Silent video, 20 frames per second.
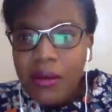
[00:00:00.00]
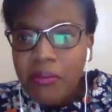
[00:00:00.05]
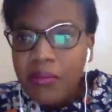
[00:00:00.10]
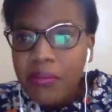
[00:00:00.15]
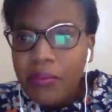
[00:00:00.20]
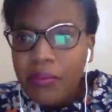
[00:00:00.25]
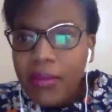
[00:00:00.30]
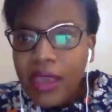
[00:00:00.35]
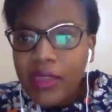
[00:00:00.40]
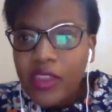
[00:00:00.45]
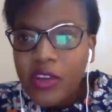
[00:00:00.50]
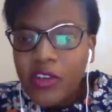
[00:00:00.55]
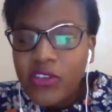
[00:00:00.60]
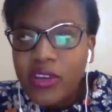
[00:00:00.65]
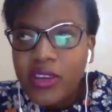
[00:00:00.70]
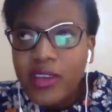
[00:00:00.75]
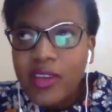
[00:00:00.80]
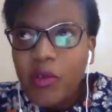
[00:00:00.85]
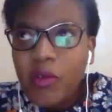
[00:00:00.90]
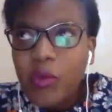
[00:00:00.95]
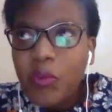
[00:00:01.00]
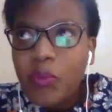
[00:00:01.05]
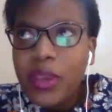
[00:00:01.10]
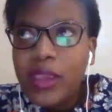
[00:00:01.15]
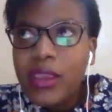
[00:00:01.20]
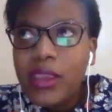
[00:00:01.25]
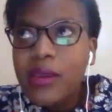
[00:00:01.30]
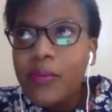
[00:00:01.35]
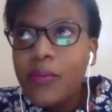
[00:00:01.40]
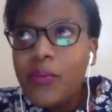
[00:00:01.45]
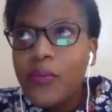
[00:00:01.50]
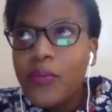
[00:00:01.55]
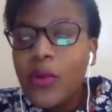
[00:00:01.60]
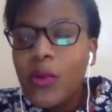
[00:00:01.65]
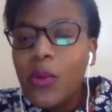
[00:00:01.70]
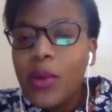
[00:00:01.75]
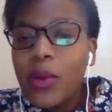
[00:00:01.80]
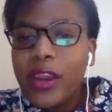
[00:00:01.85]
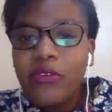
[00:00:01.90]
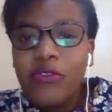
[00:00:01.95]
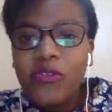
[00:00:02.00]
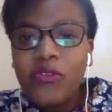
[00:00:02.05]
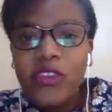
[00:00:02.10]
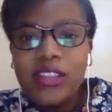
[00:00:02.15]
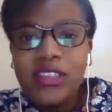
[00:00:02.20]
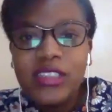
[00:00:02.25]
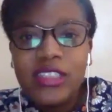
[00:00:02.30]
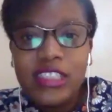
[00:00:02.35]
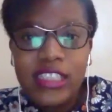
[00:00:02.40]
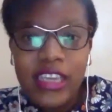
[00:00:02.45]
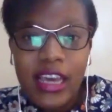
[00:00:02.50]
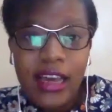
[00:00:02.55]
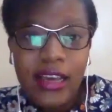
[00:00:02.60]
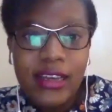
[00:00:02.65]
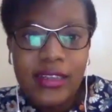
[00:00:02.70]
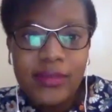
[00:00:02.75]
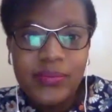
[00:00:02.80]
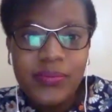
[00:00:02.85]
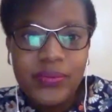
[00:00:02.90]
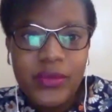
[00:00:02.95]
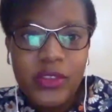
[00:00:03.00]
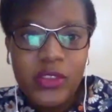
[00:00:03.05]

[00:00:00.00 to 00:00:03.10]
My other trigger would be when I feel stuck.